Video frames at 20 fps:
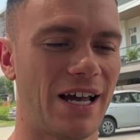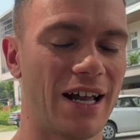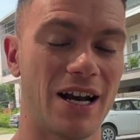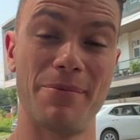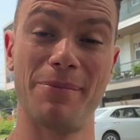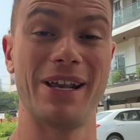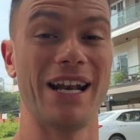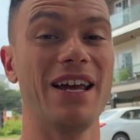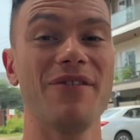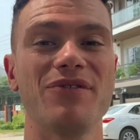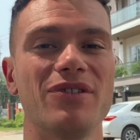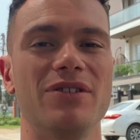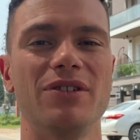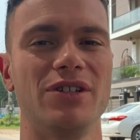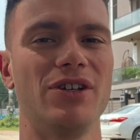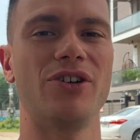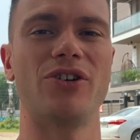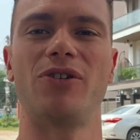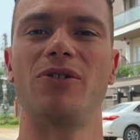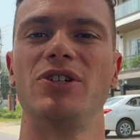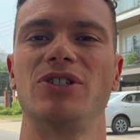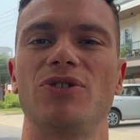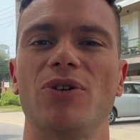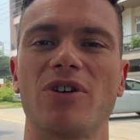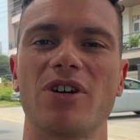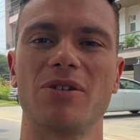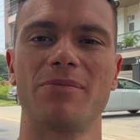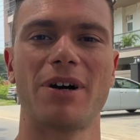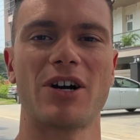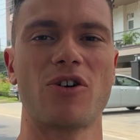And I mean, even, you're
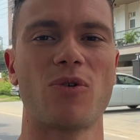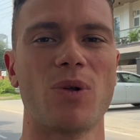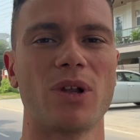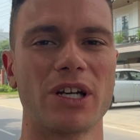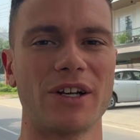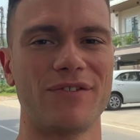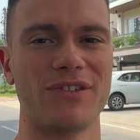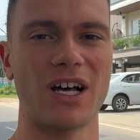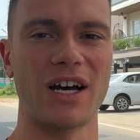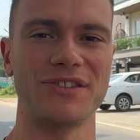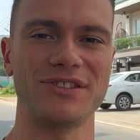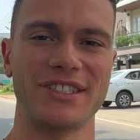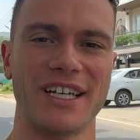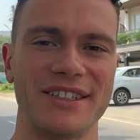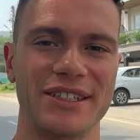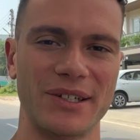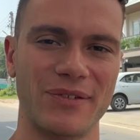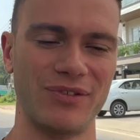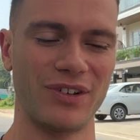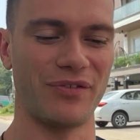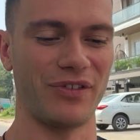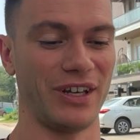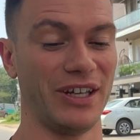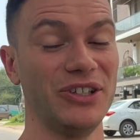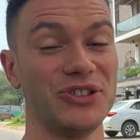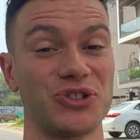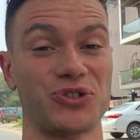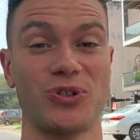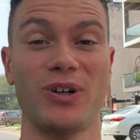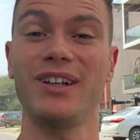talking about quality of life, standard of living. In
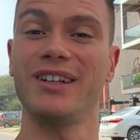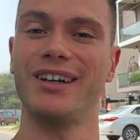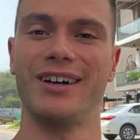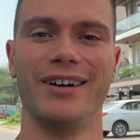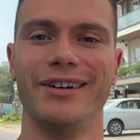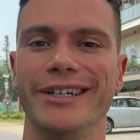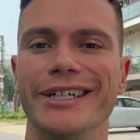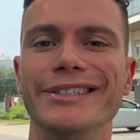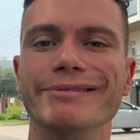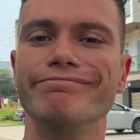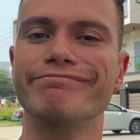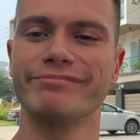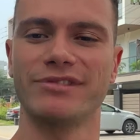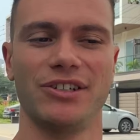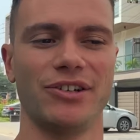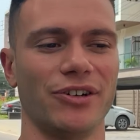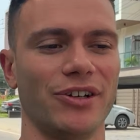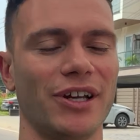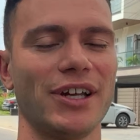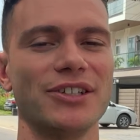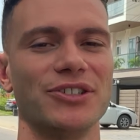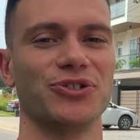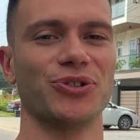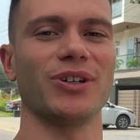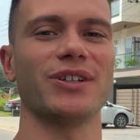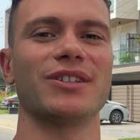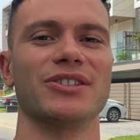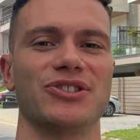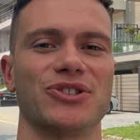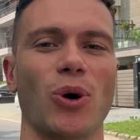Australia, you can drink
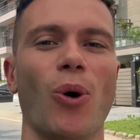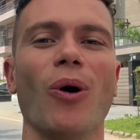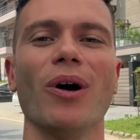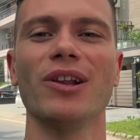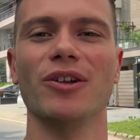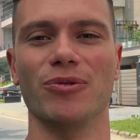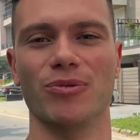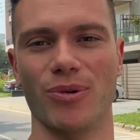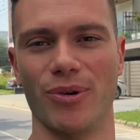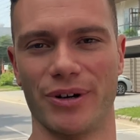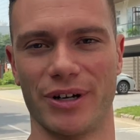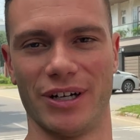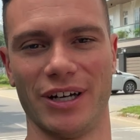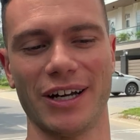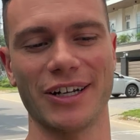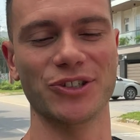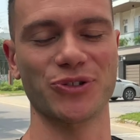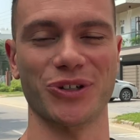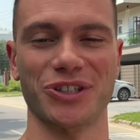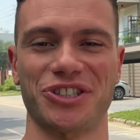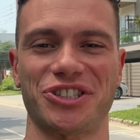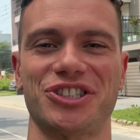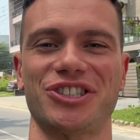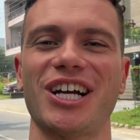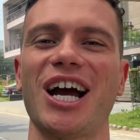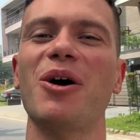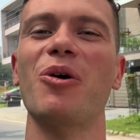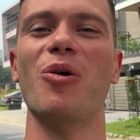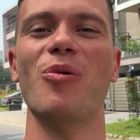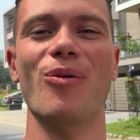the toilet water. I can drink
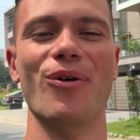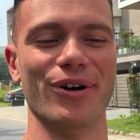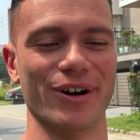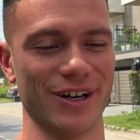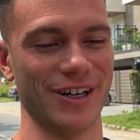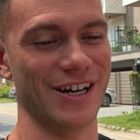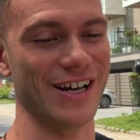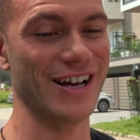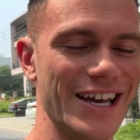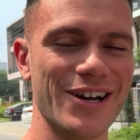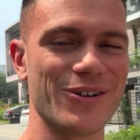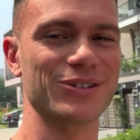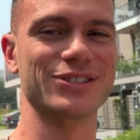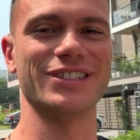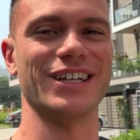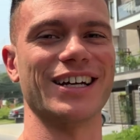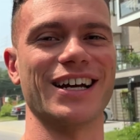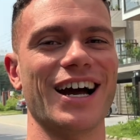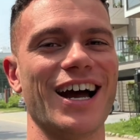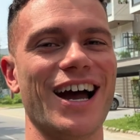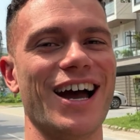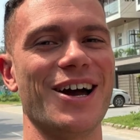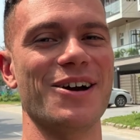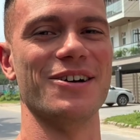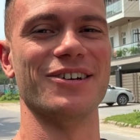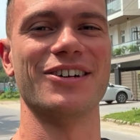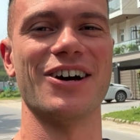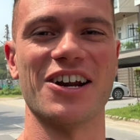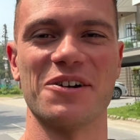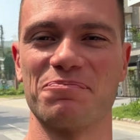shower water. Here, it's like I
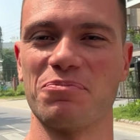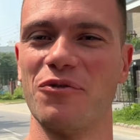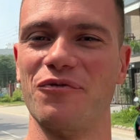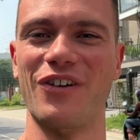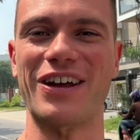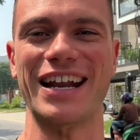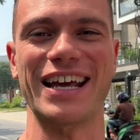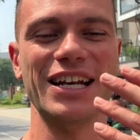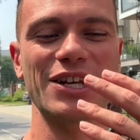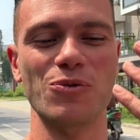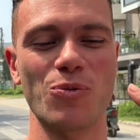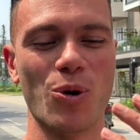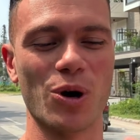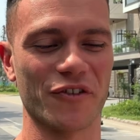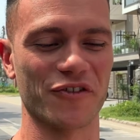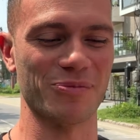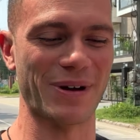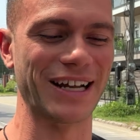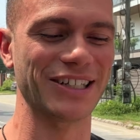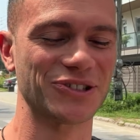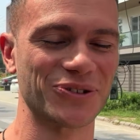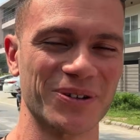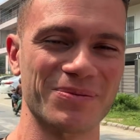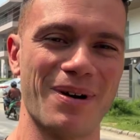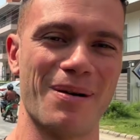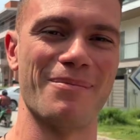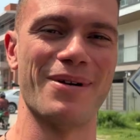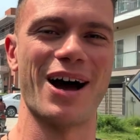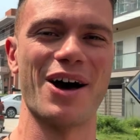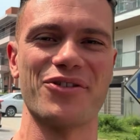kind of prevent any water from entering my
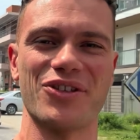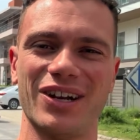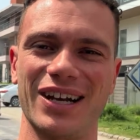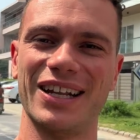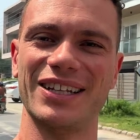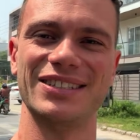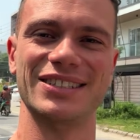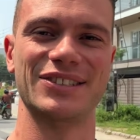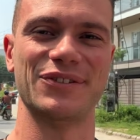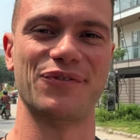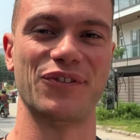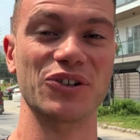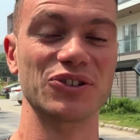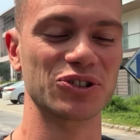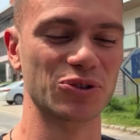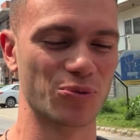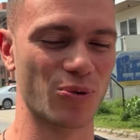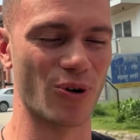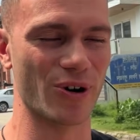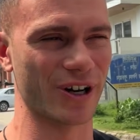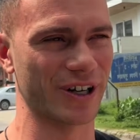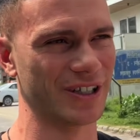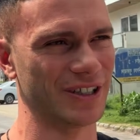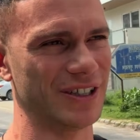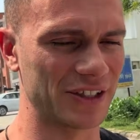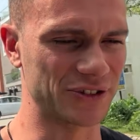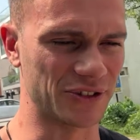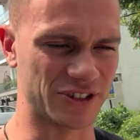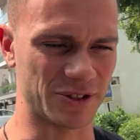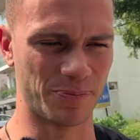mouth unless it's filtered water. And
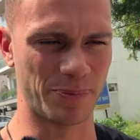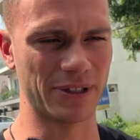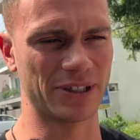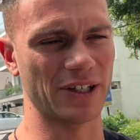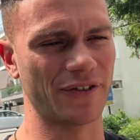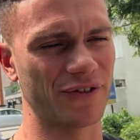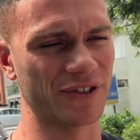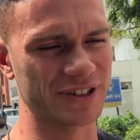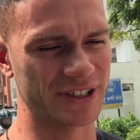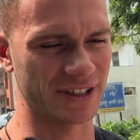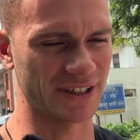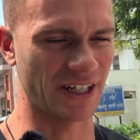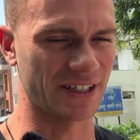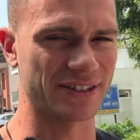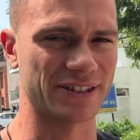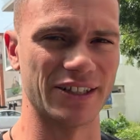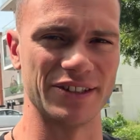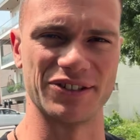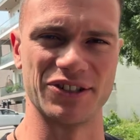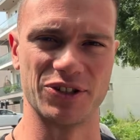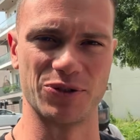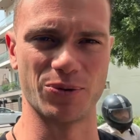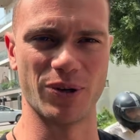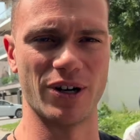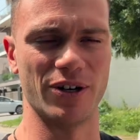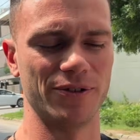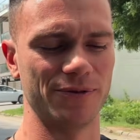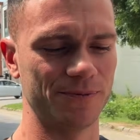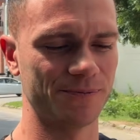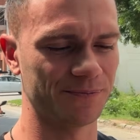so it's a big difference in that sense as
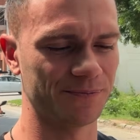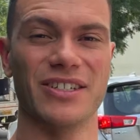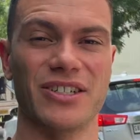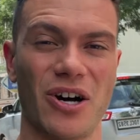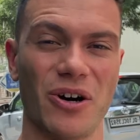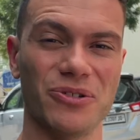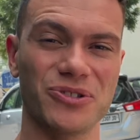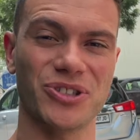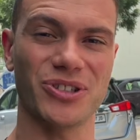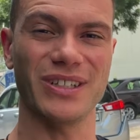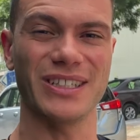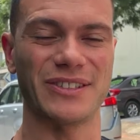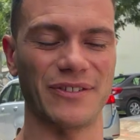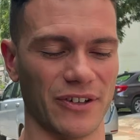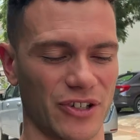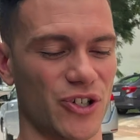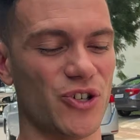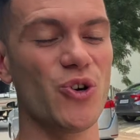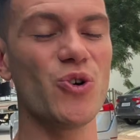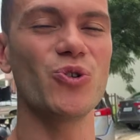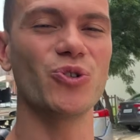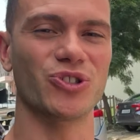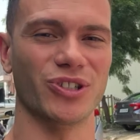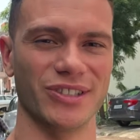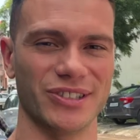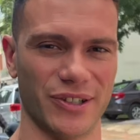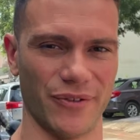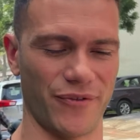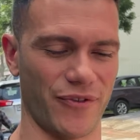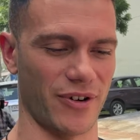well. Culturally, it's hugely
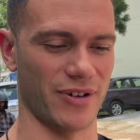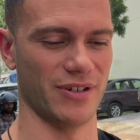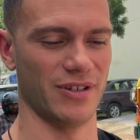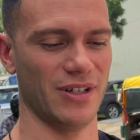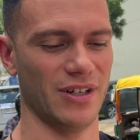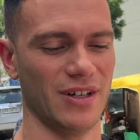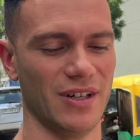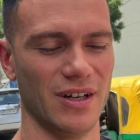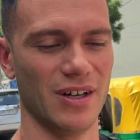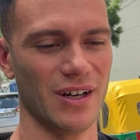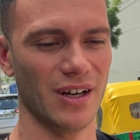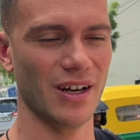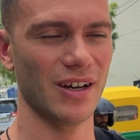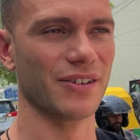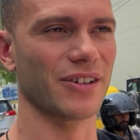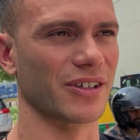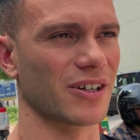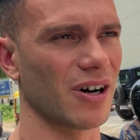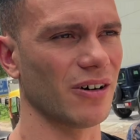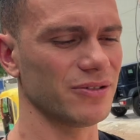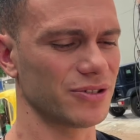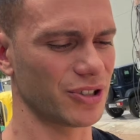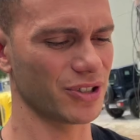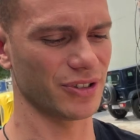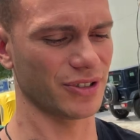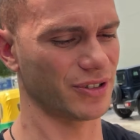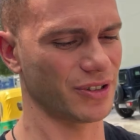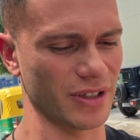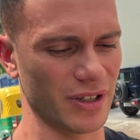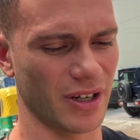different. The
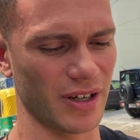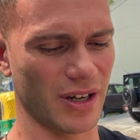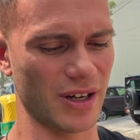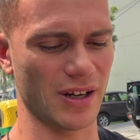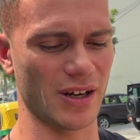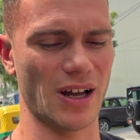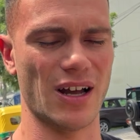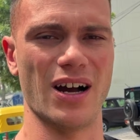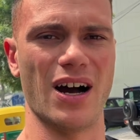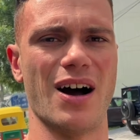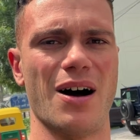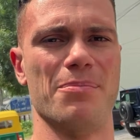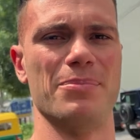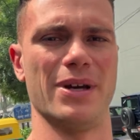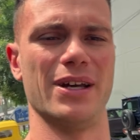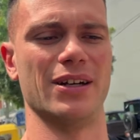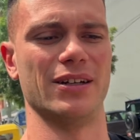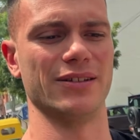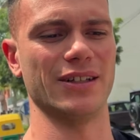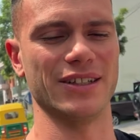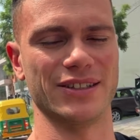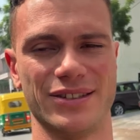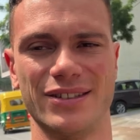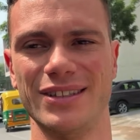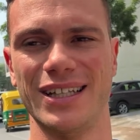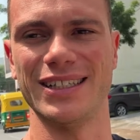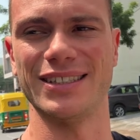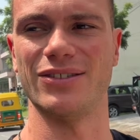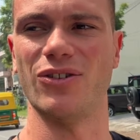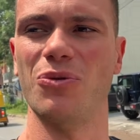cultures,
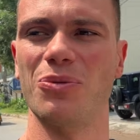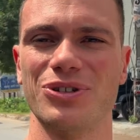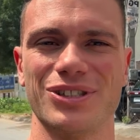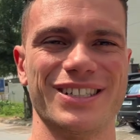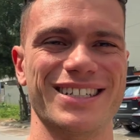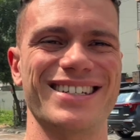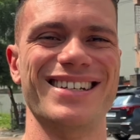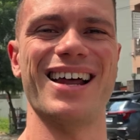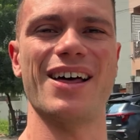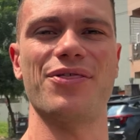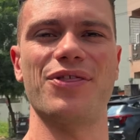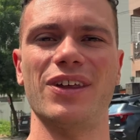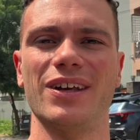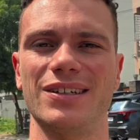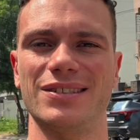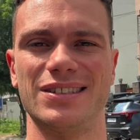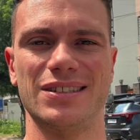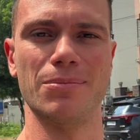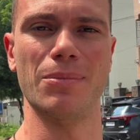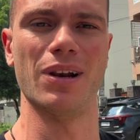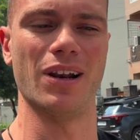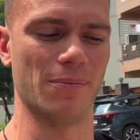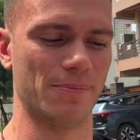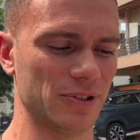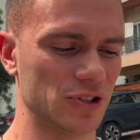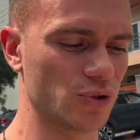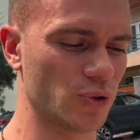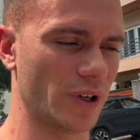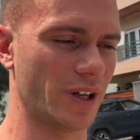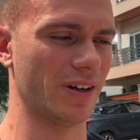there's almost nothing similar
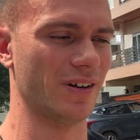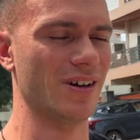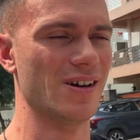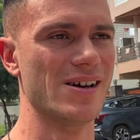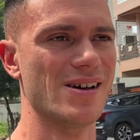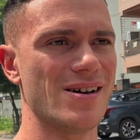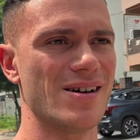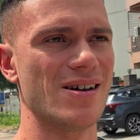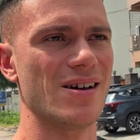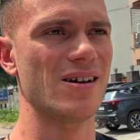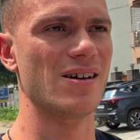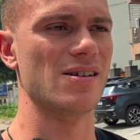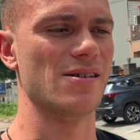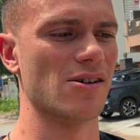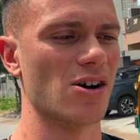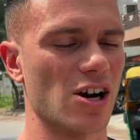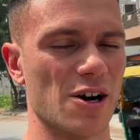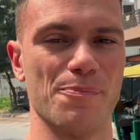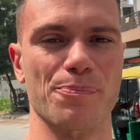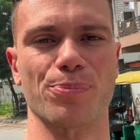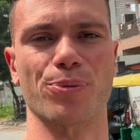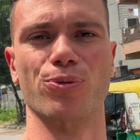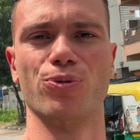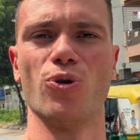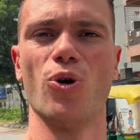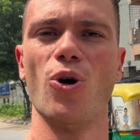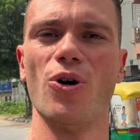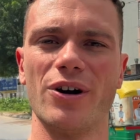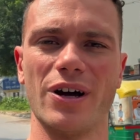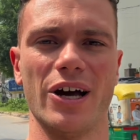between kind of
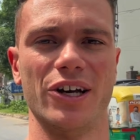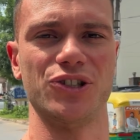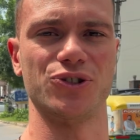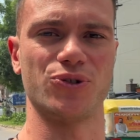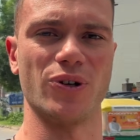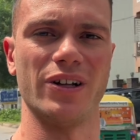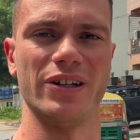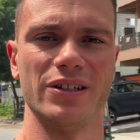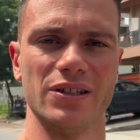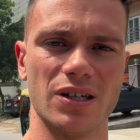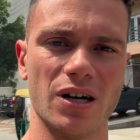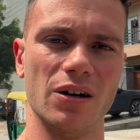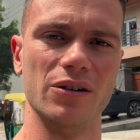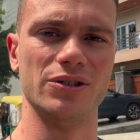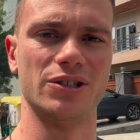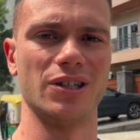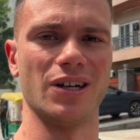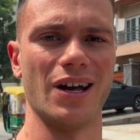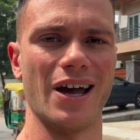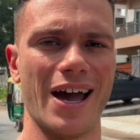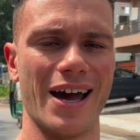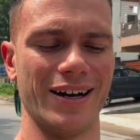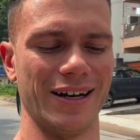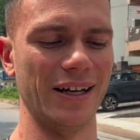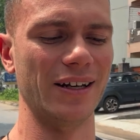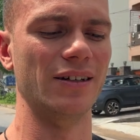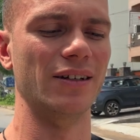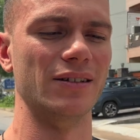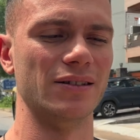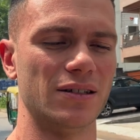broader Australian culture and
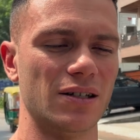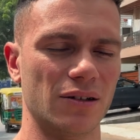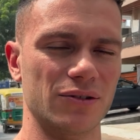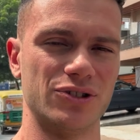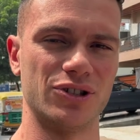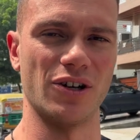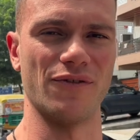Indian culture.